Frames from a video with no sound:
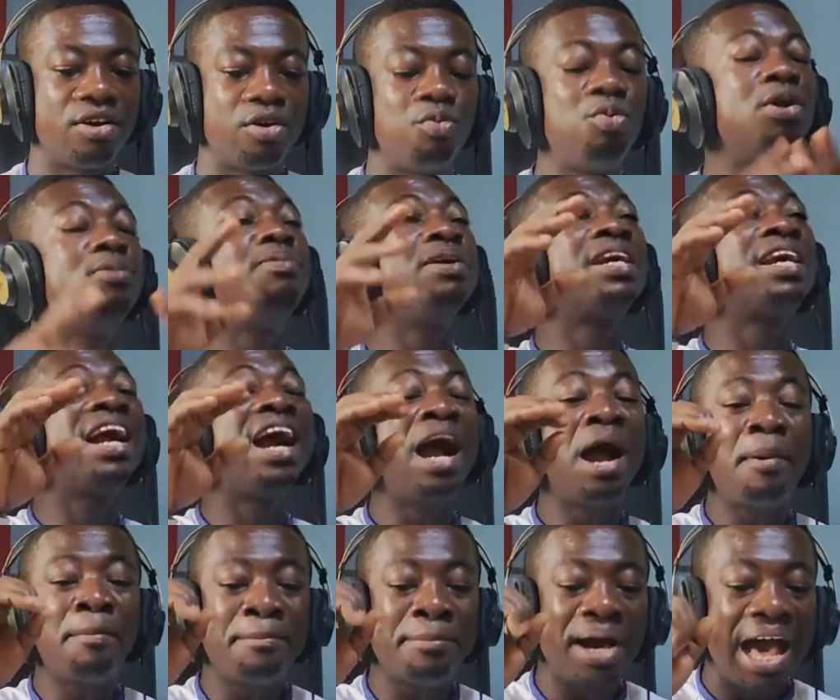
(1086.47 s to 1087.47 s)
We
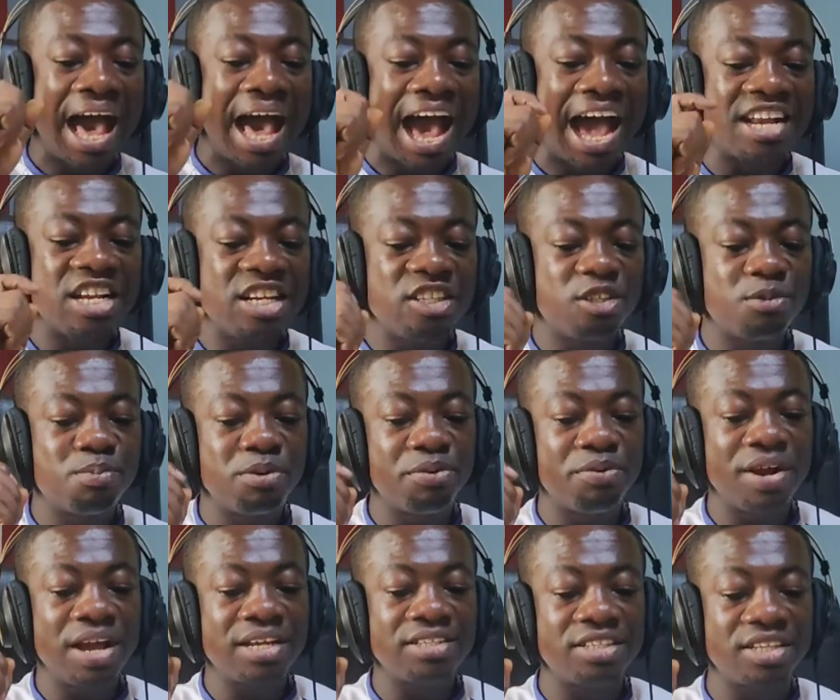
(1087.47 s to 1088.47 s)
become an
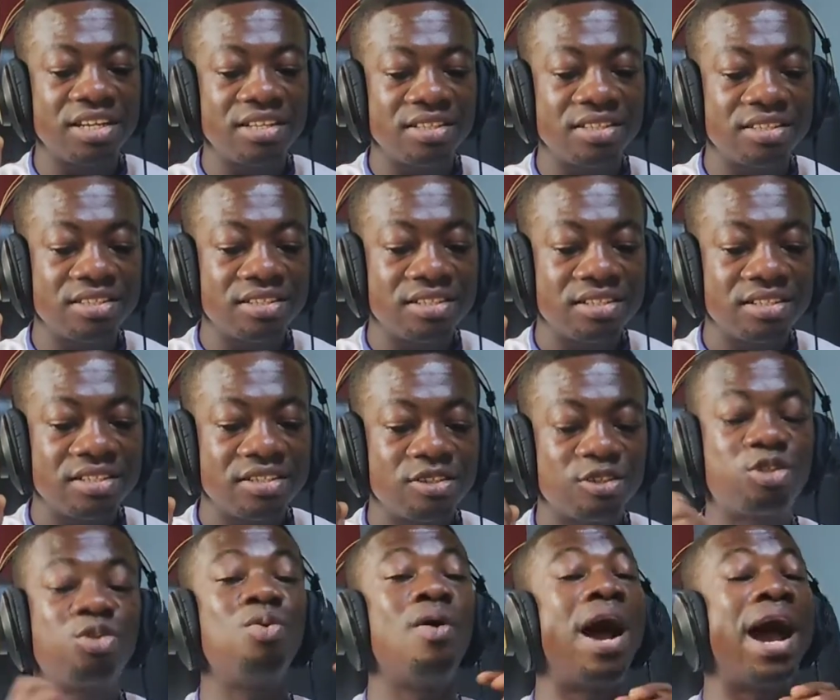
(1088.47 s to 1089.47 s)
inspiration
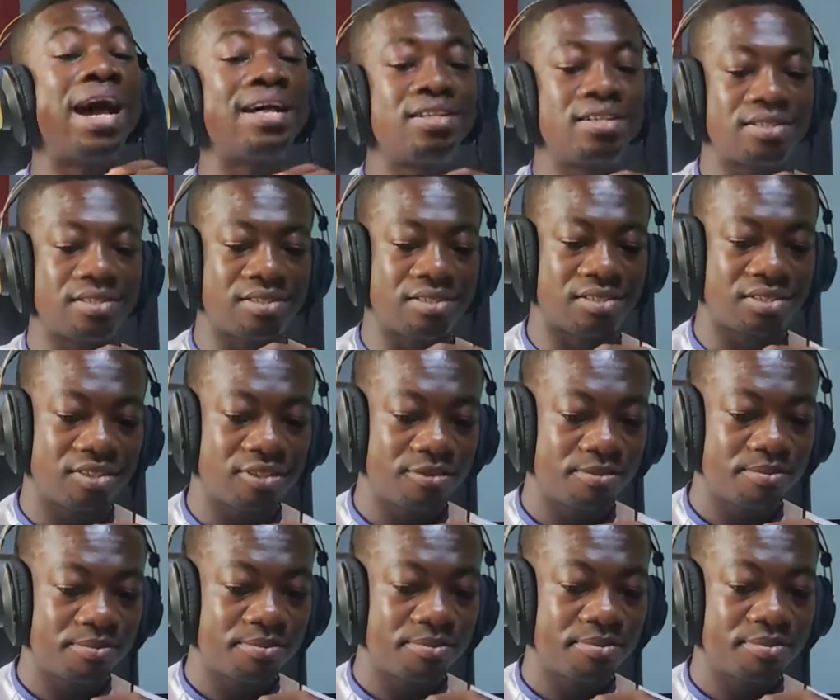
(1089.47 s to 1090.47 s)
to others,
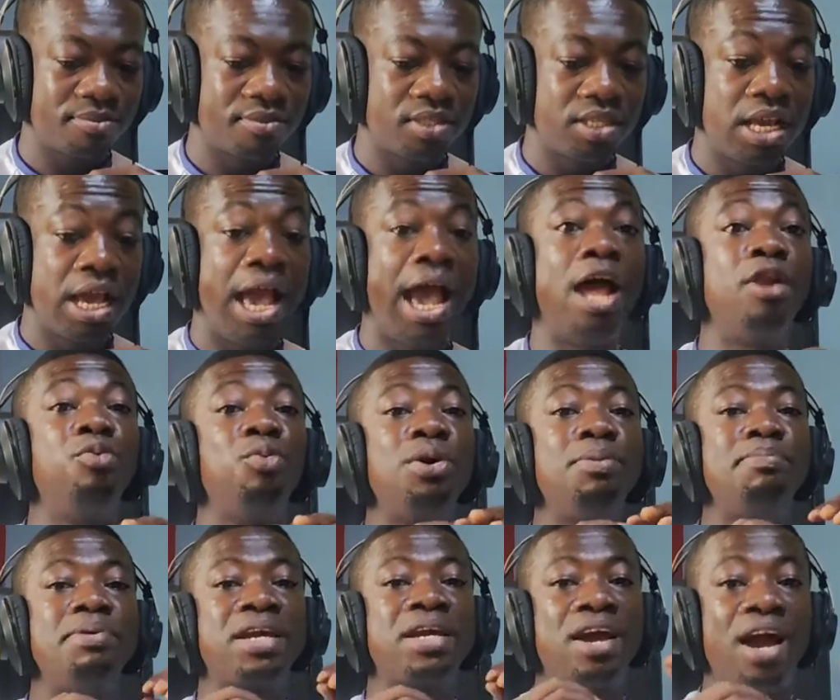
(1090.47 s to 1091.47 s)
and
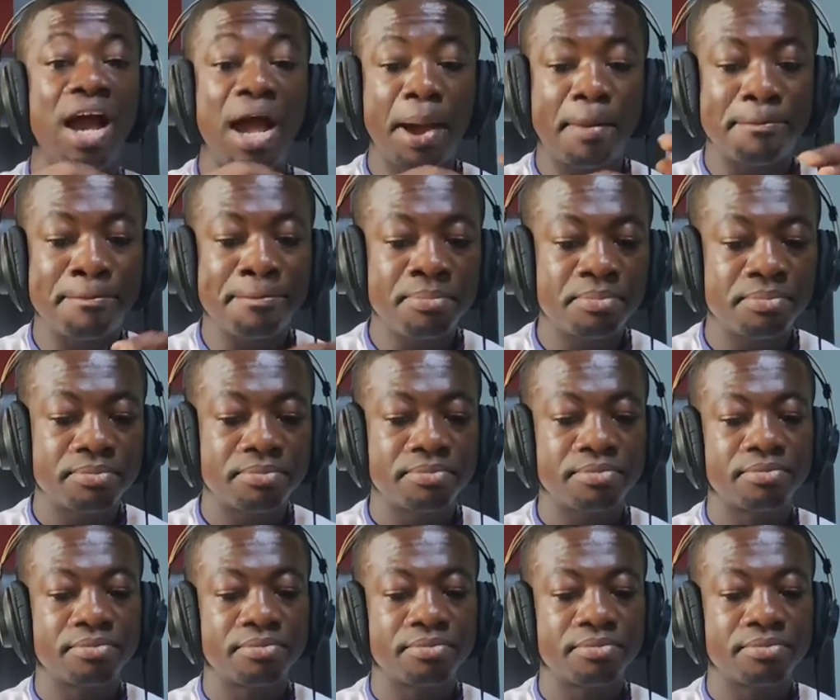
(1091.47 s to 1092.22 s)
we become